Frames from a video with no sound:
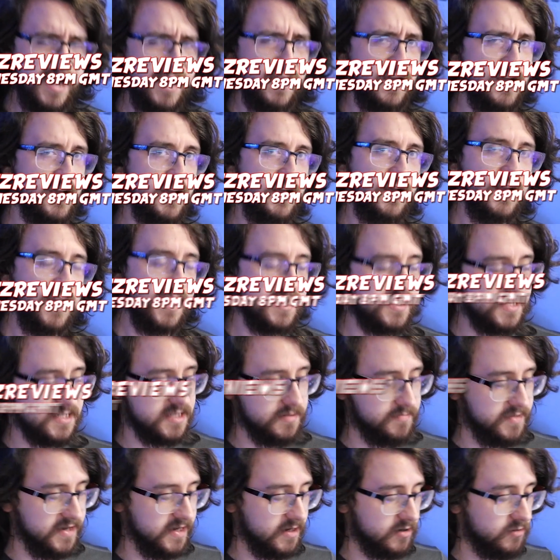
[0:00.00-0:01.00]
I guess it's a
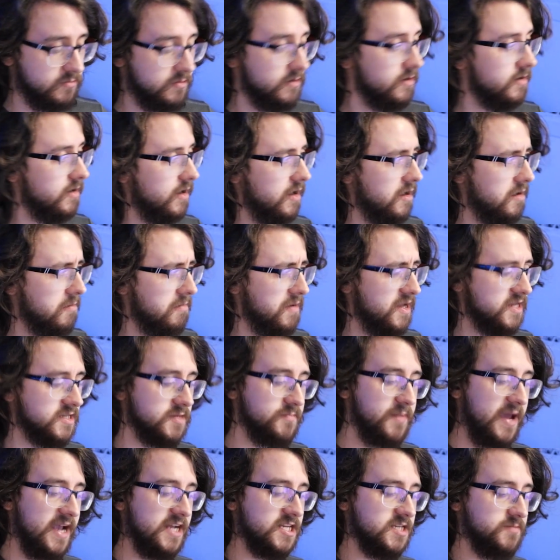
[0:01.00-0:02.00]
bit
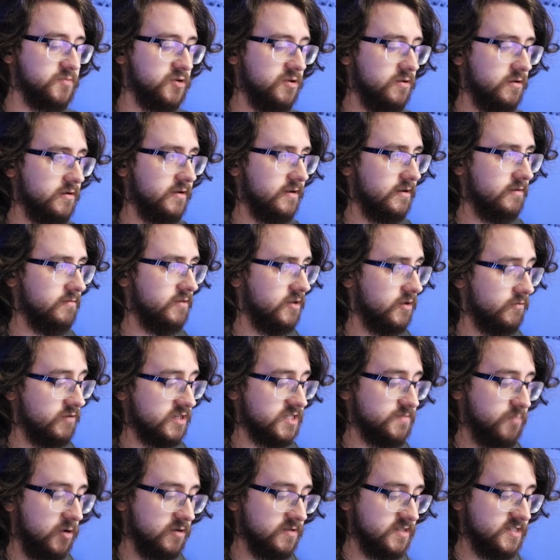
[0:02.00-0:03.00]
debatable on the
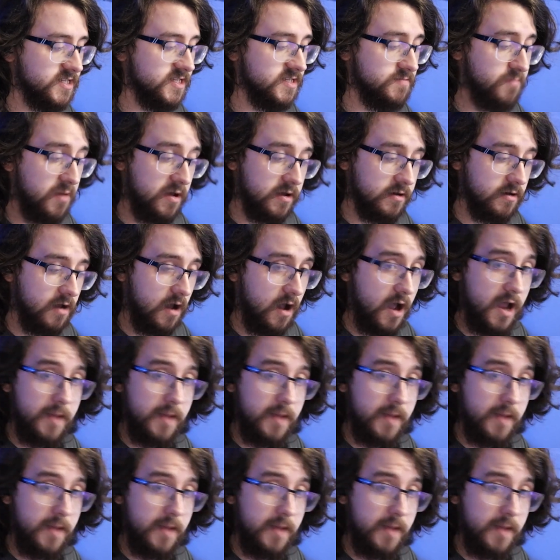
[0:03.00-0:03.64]
responses, but I'm